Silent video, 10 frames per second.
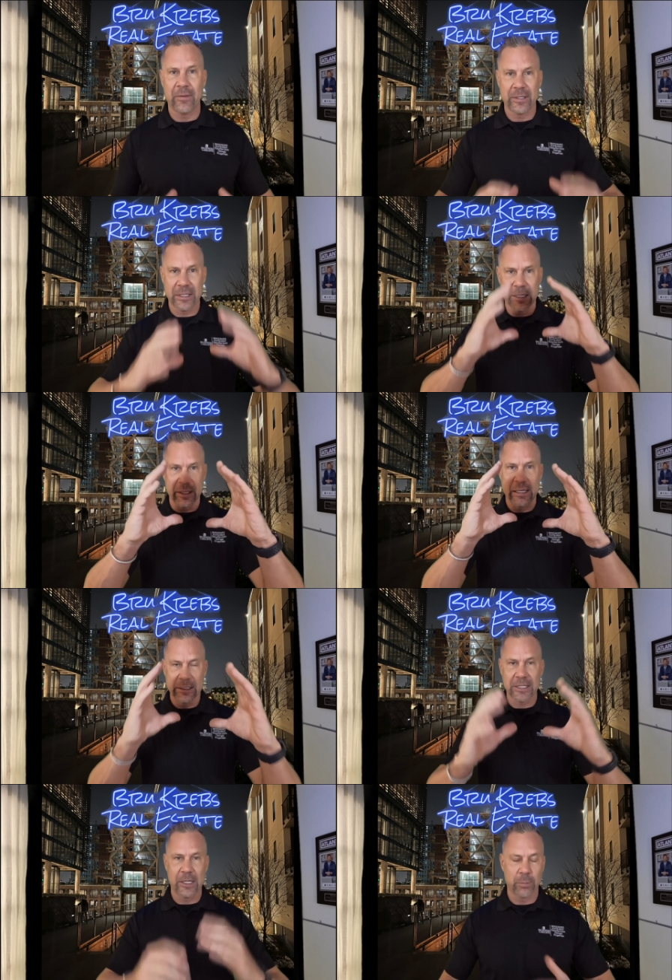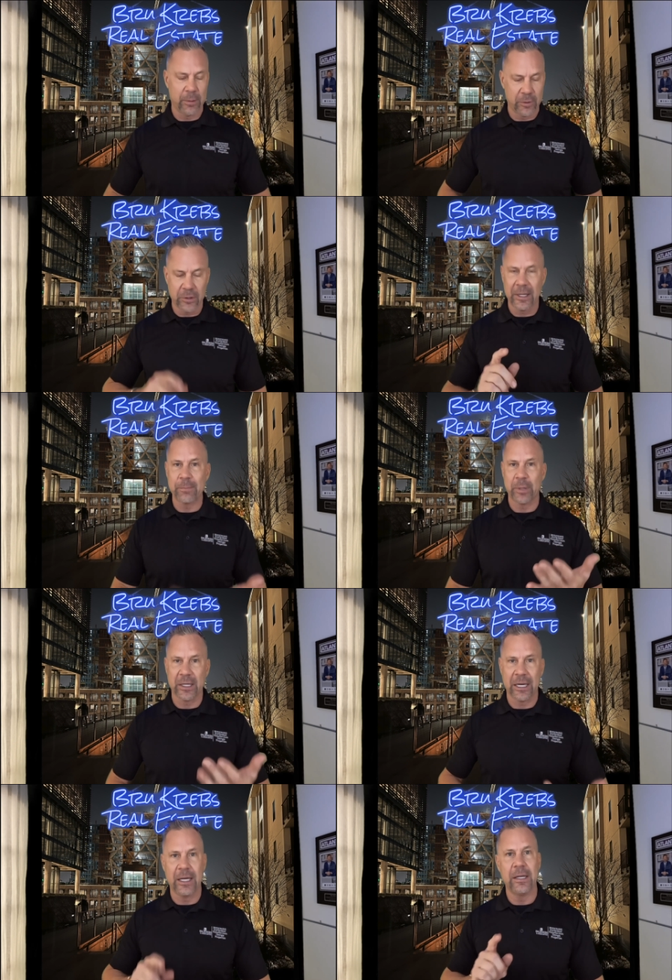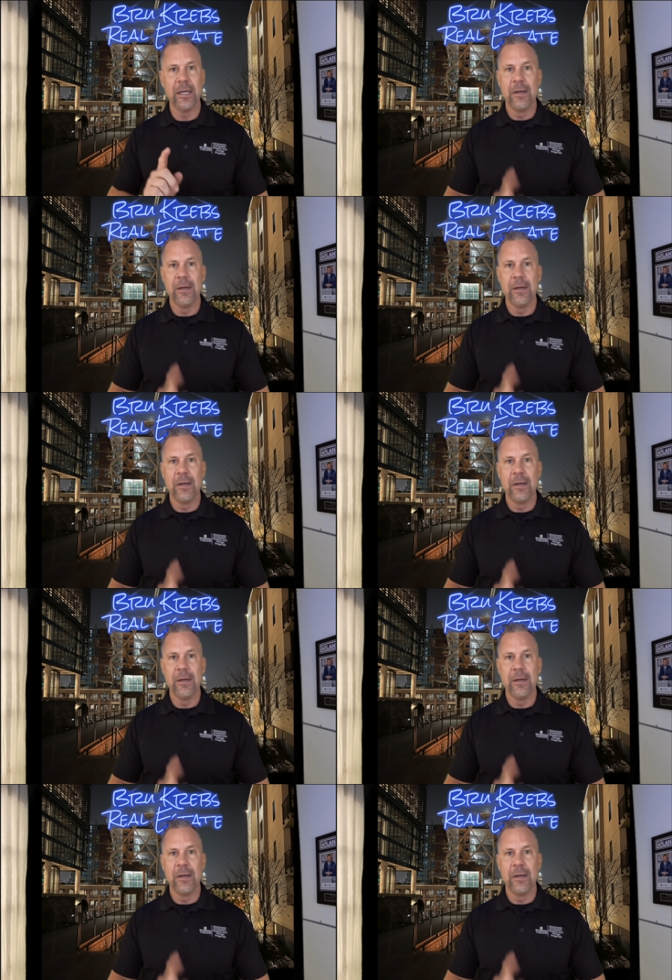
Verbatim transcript: That's anything inside the perimeter like Buckhead,